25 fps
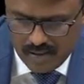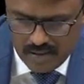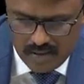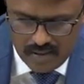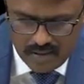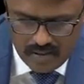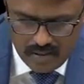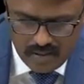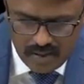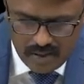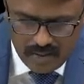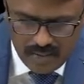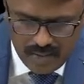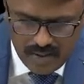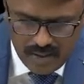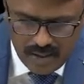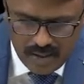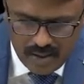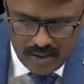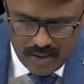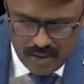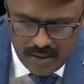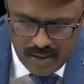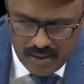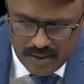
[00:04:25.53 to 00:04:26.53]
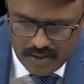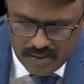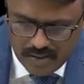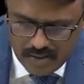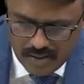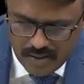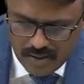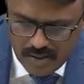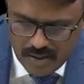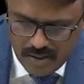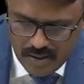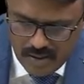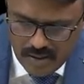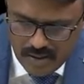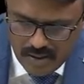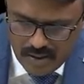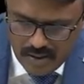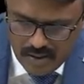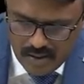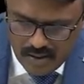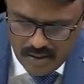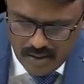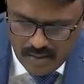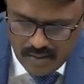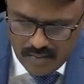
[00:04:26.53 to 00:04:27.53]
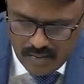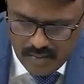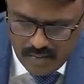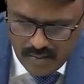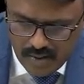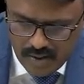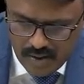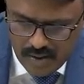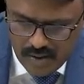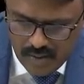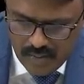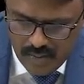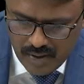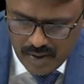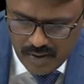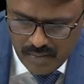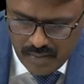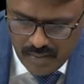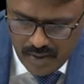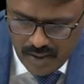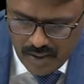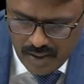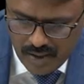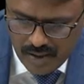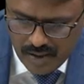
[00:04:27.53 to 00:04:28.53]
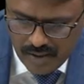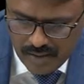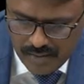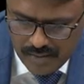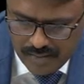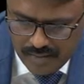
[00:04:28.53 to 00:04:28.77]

So let me write it as blood-brain barrier.